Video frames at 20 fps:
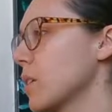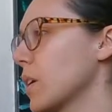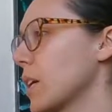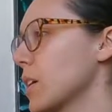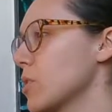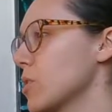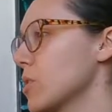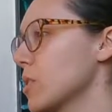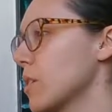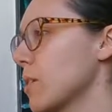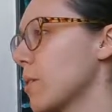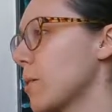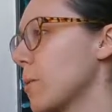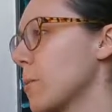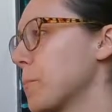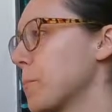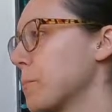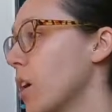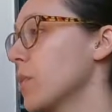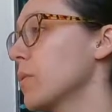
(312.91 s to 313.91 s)
Okay,
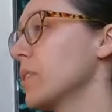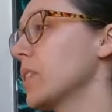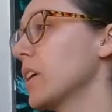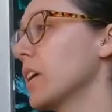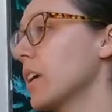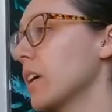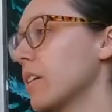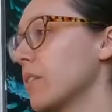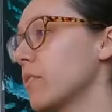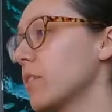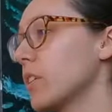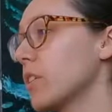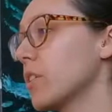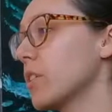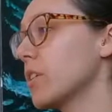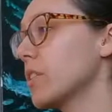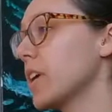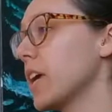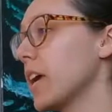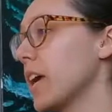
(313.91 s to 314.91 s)
so, oh, and they
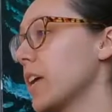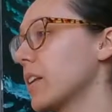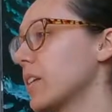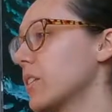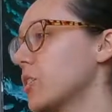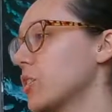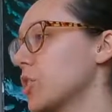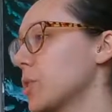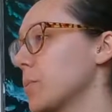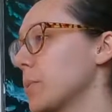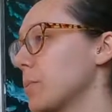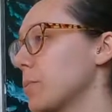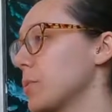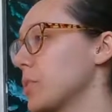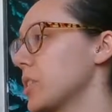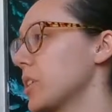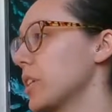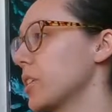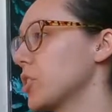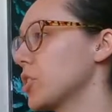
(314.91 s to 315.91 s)
added shipping
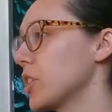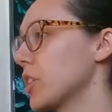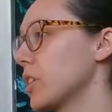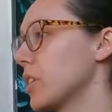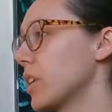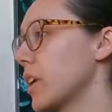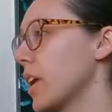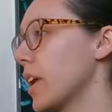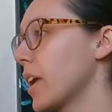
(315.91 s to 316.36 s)
protection.